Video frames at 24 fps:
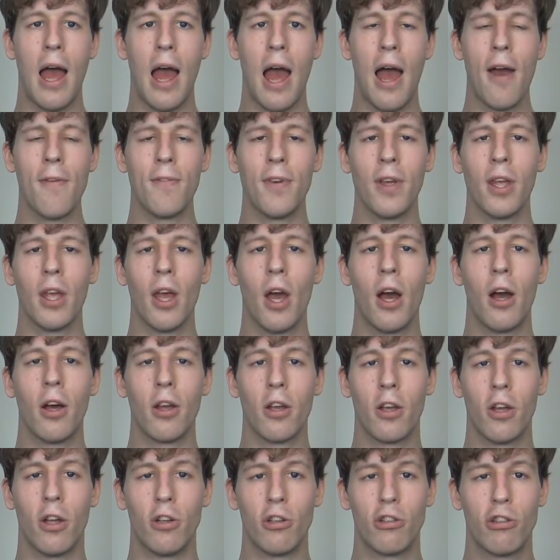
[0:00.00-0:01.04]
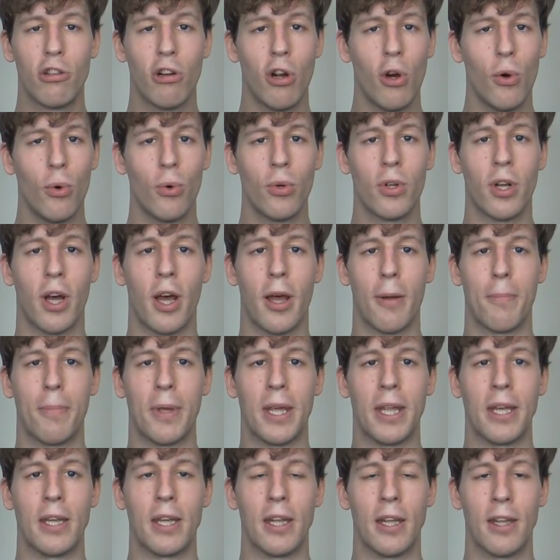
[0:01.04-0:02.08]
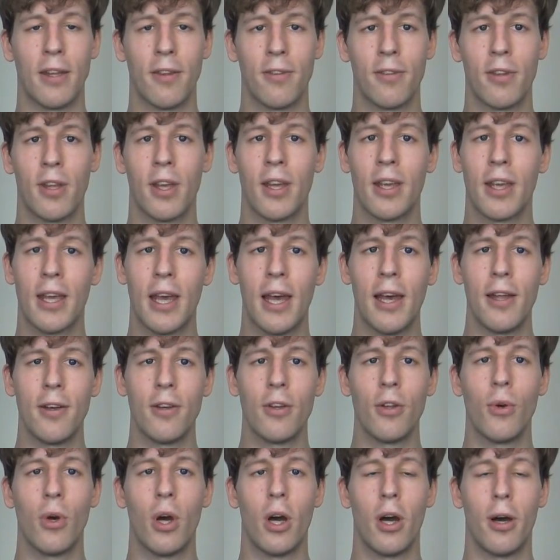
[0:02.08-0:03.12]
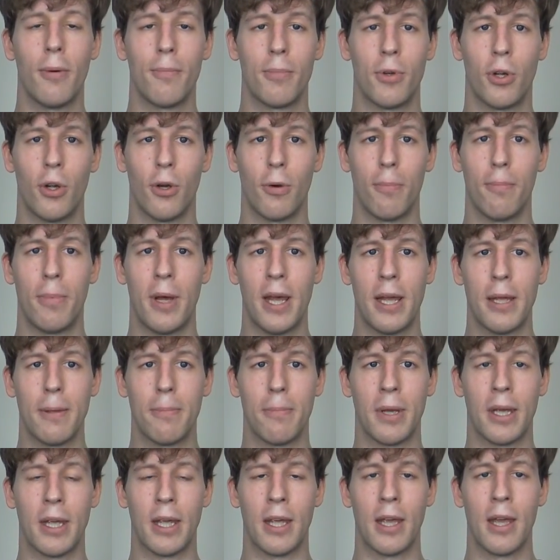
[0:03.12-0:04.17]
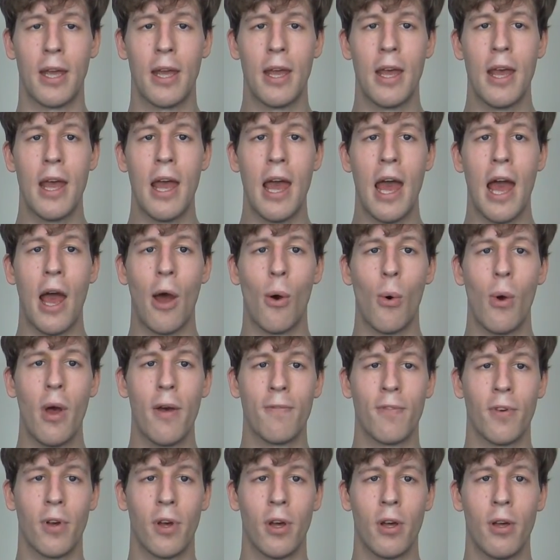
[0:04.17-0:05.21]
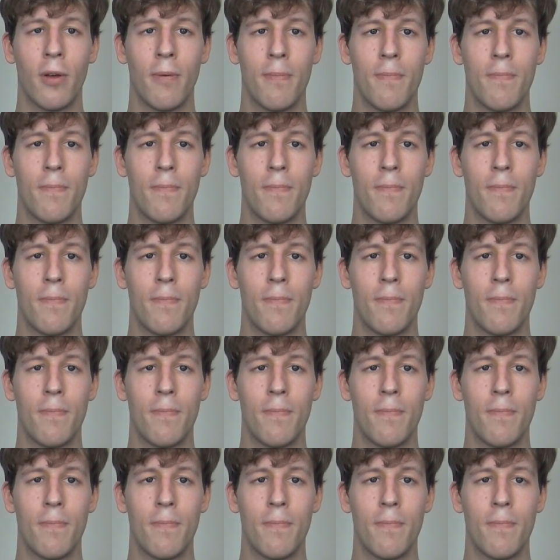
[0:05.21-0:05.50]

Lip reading: Having uncontrolled diabetes can do harm to your baby. However,